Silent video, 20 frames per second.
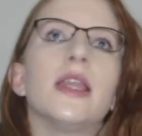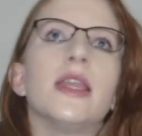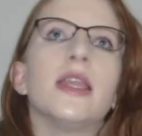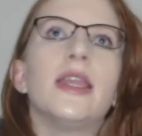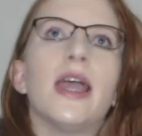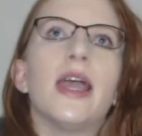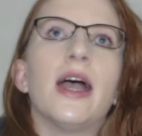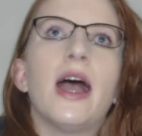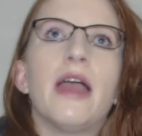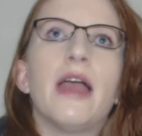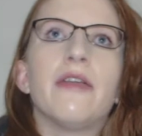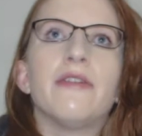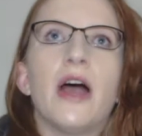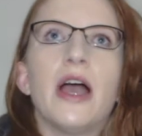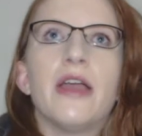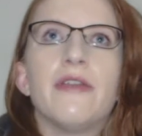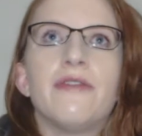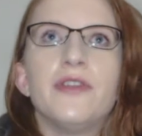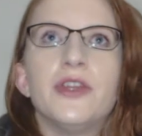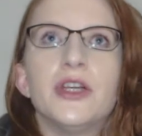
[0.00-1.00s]
yeah,
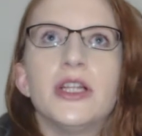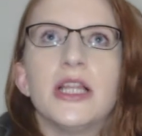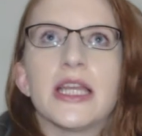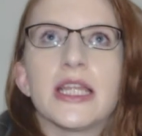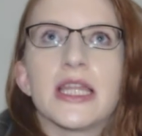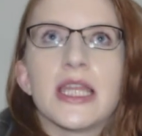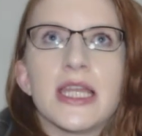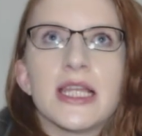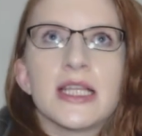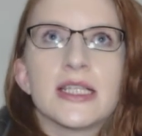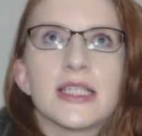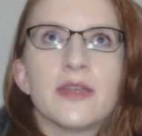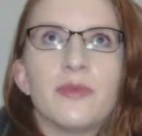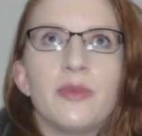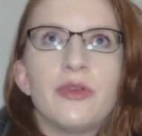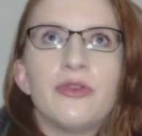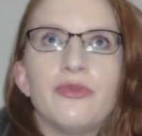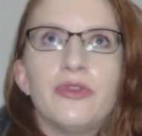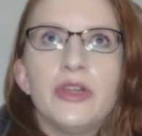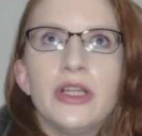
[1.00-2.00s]
I, I feel like things have
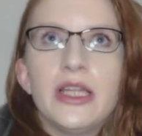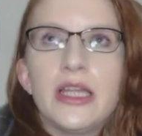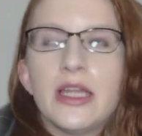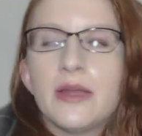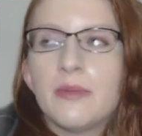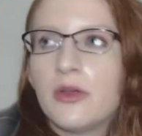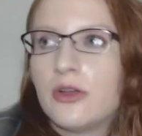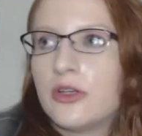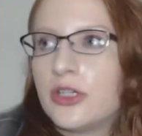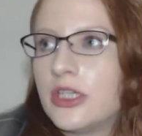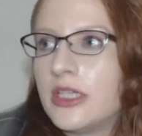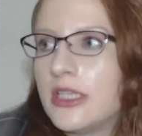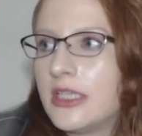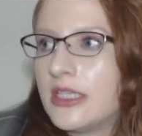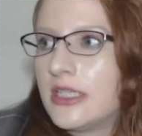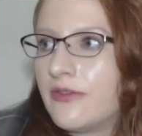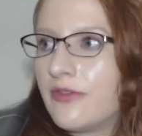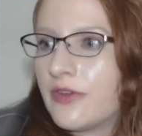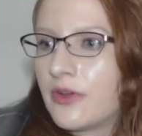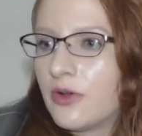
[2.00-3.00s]
been really emotionally
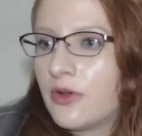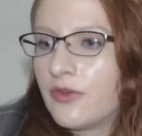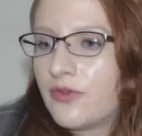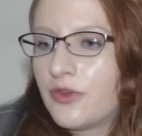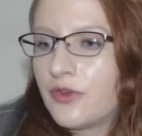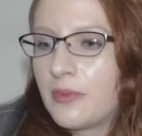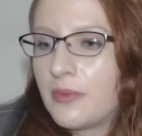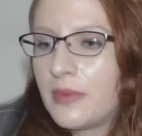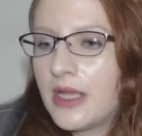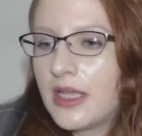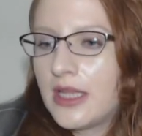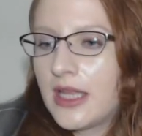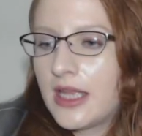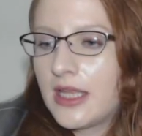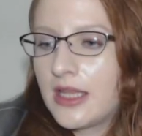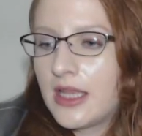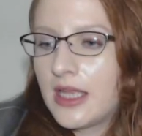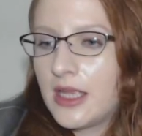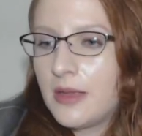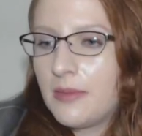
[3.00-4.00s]
difficult for me
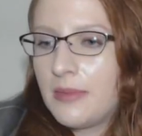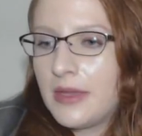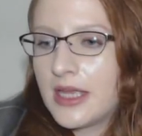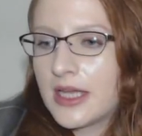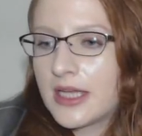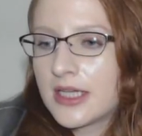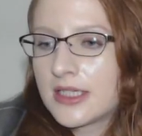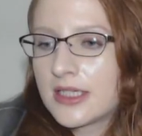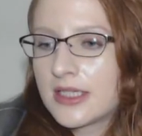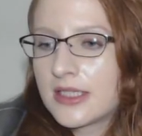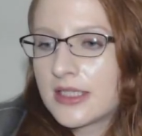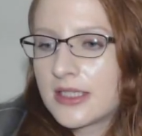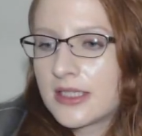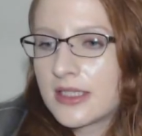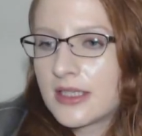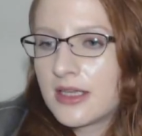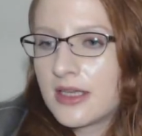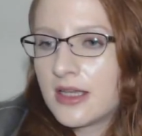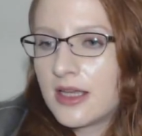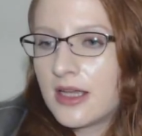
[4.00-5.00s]
lately
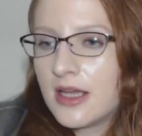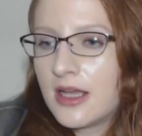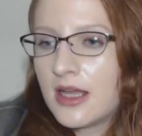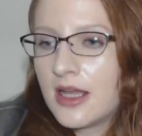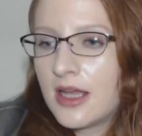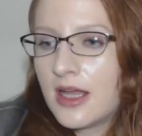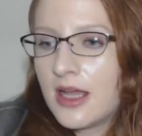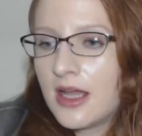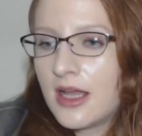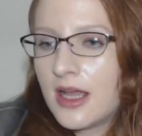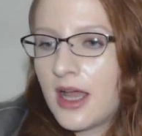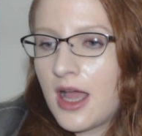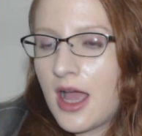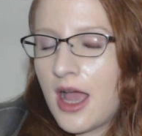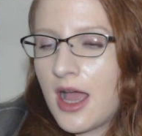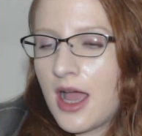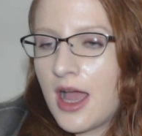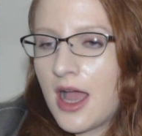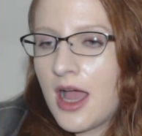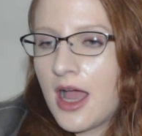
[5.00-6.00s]
because
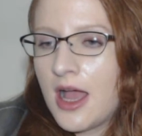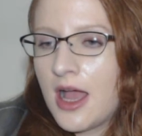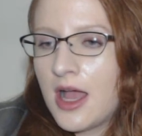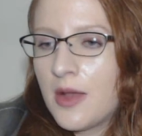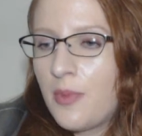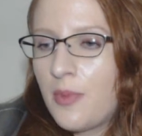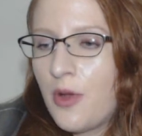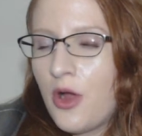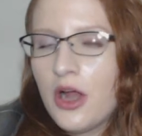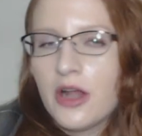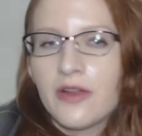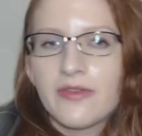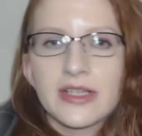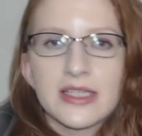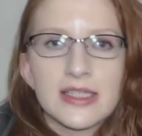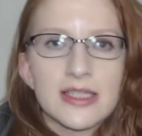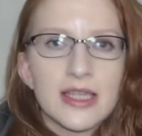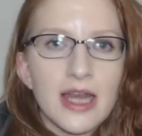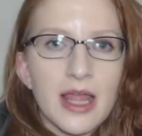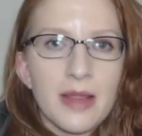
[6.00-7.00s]
uh, part of
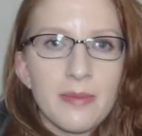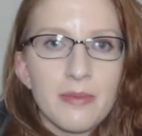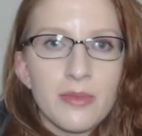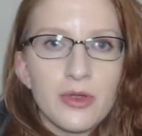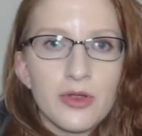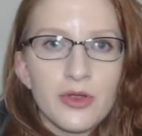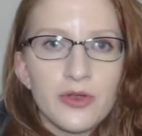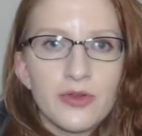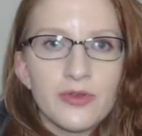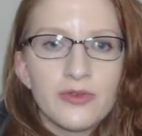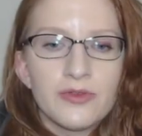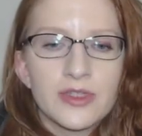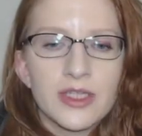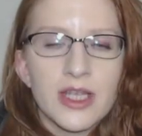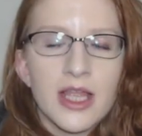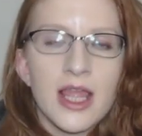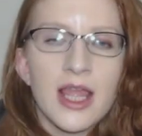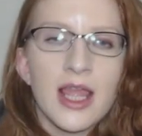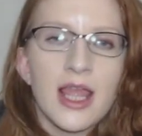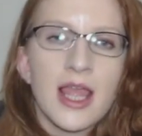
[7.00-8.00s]
it's that I moved
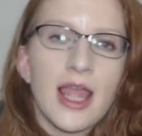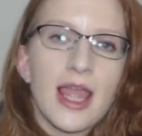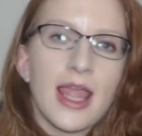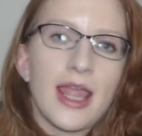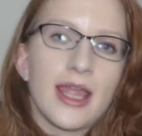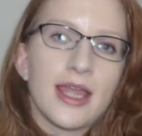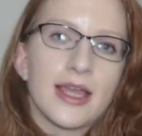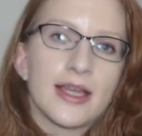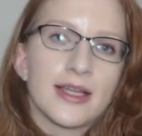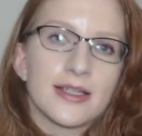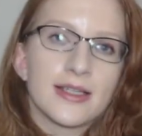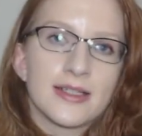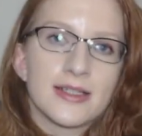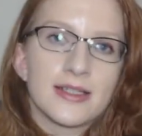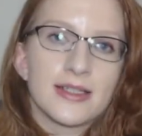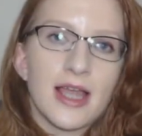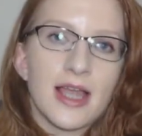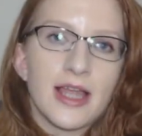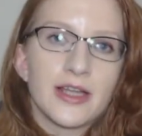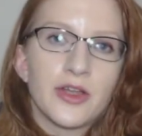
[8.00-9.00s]

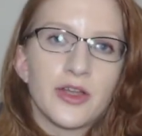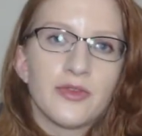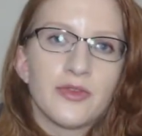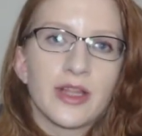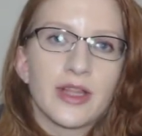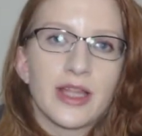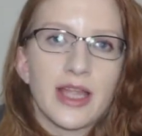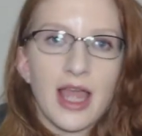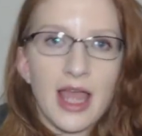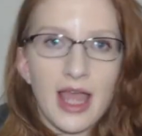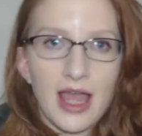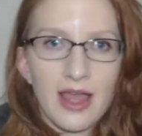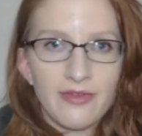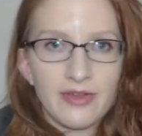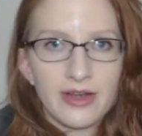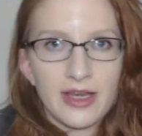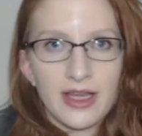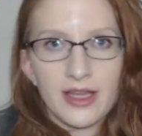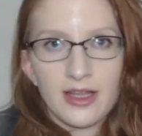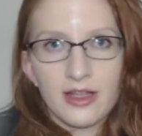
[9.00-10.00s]
and I don't really have
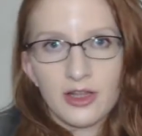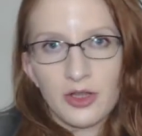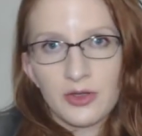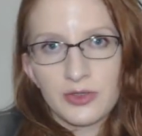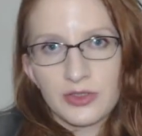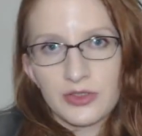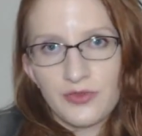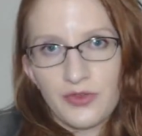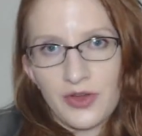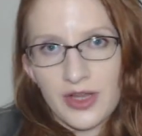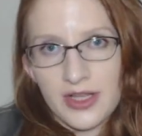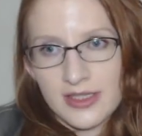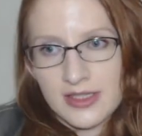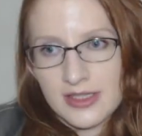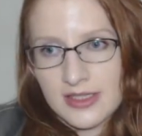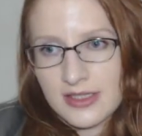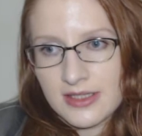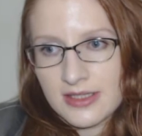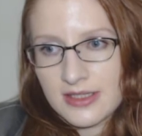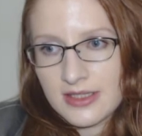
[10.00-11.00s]
any close
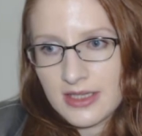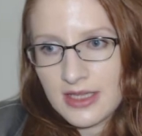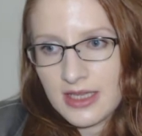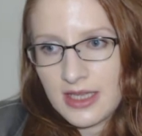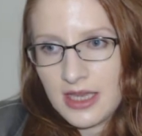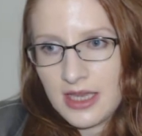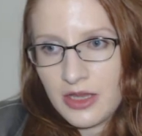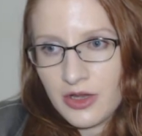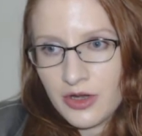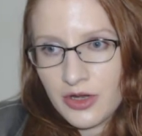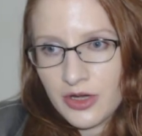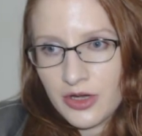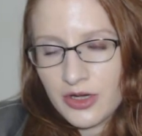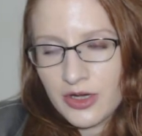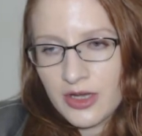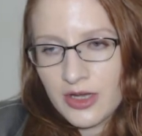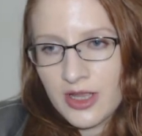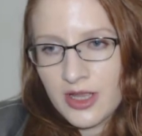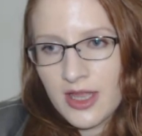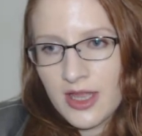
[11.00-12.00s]
friends
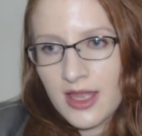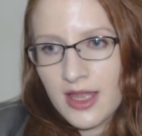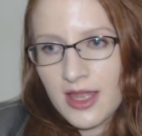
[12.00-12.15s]
here.